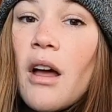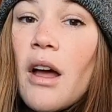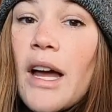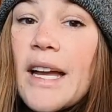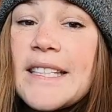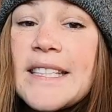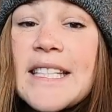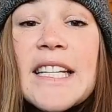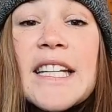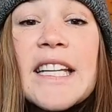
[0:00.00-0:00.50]
I
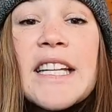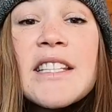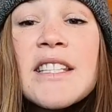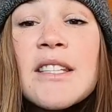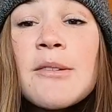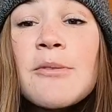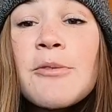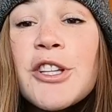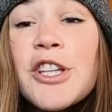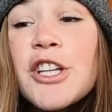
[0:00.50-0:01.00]
did get
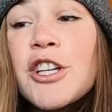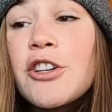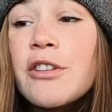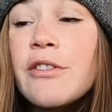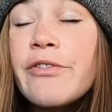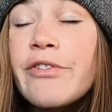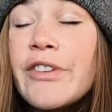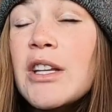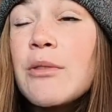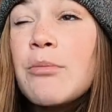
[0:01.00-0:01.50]
some really good
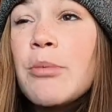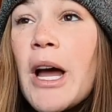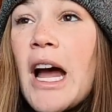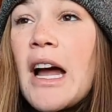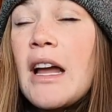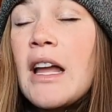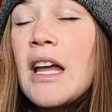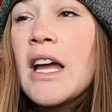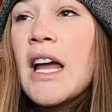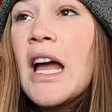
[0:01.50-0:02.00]

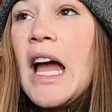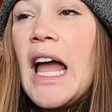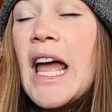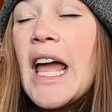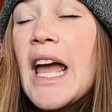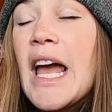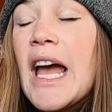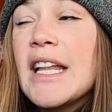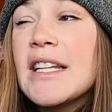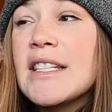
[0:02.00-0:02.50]
feedback
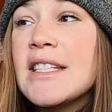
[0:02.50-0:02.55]
and